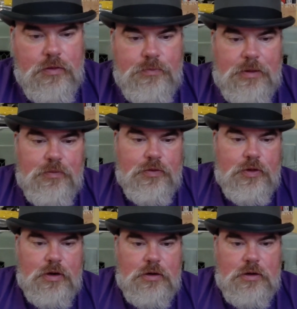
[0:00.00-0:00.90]
people
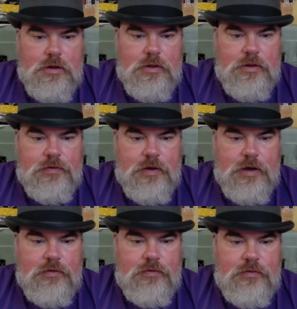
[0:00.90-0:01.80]
thought, oh, these
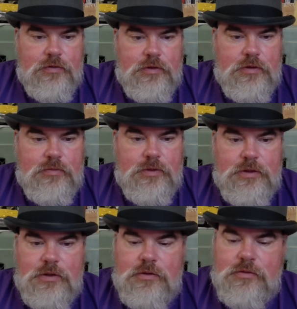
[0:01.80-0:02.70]
guys are a little bit,
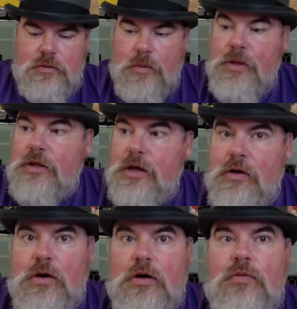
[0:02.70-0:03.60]
you know, Amelia
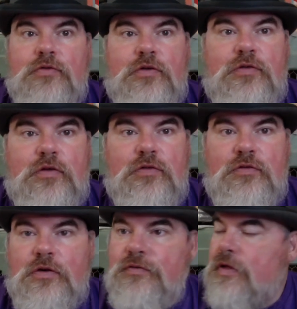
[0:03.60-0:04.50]
Earhart when she said she
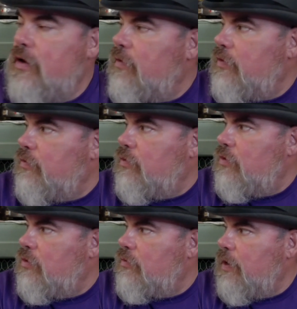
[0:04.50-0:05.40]
was going to fly around the
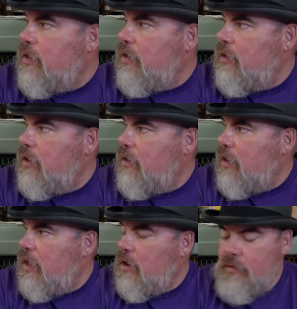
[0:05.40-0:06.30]
world, right? And
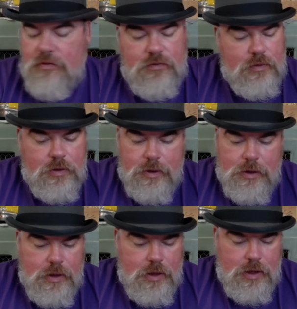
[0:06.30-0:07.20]
that,
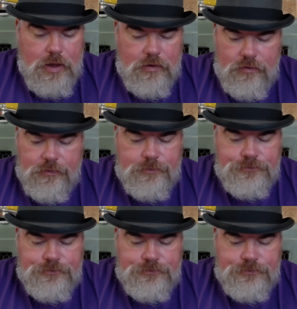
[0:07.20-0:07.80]
it's